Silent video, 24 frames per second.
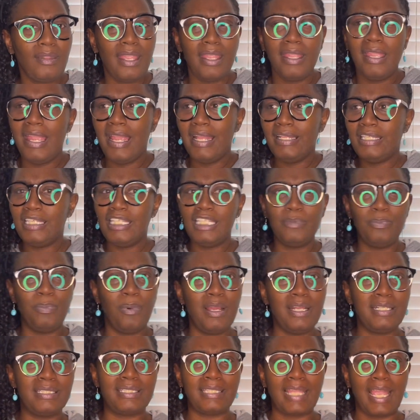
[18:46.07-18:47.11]
At this
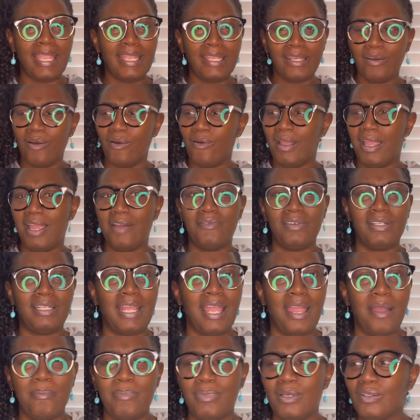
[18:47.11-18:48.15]
point, Tank gonna have a
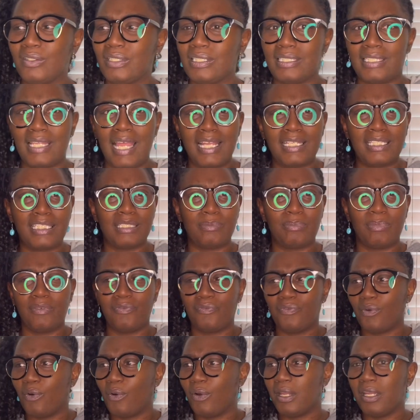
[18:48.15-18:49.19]
damn builder's license
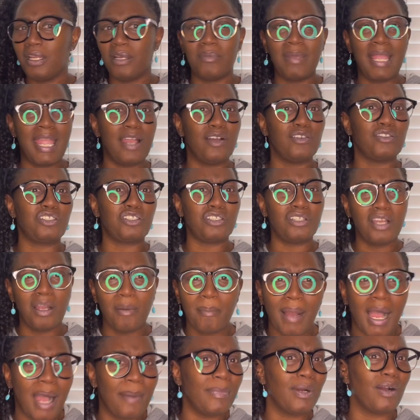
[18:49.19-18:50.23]
before him. Hell, Sugar
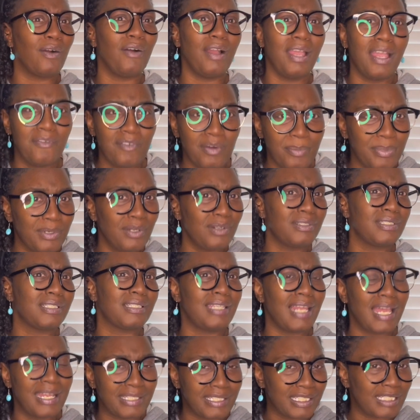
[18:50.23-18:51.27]
Mama gonna have a builder's
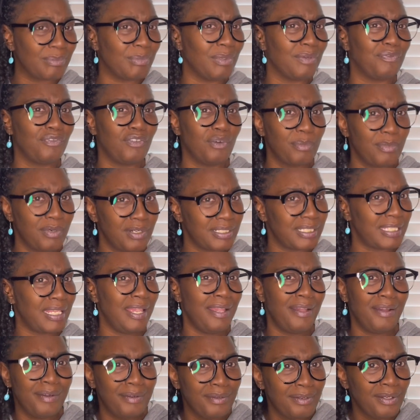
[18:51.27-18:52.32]
license before
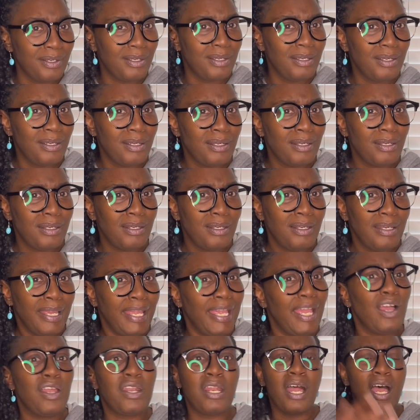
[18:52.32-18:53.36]
Martell.
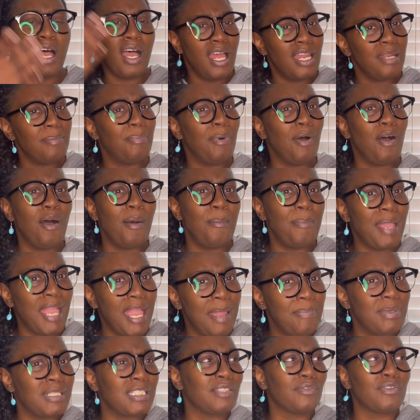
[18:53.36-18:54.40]
Hell, the unborn
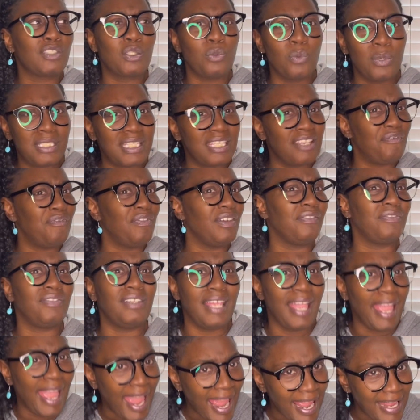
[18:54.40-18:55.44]
babies of
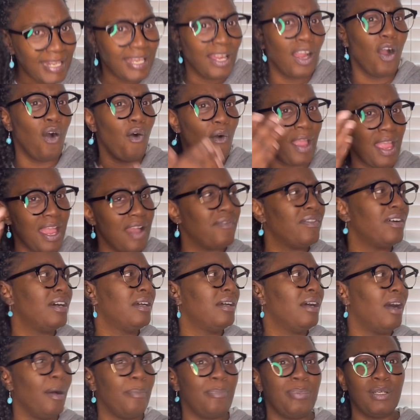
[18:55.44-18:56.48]
2058 gonna have
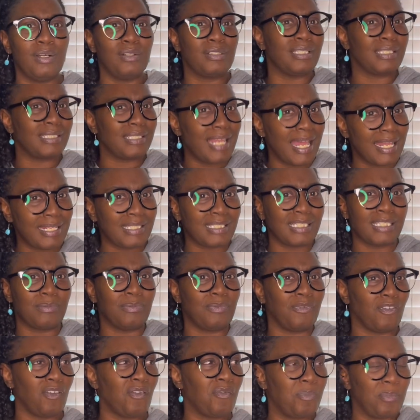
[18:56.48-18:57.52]
a builder's license
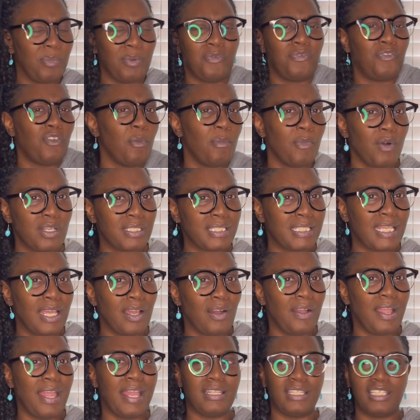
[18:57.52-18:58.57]
before Martell
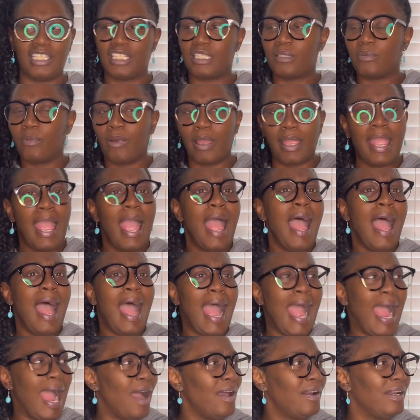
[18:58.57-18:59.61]
at this point.
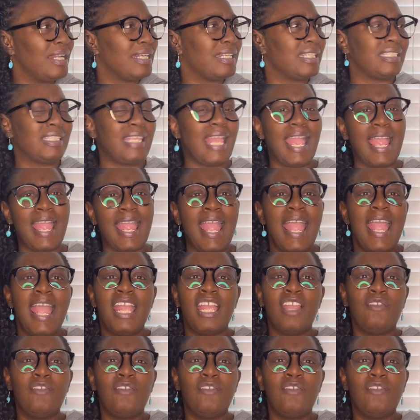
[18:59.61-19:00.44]
I don't understand.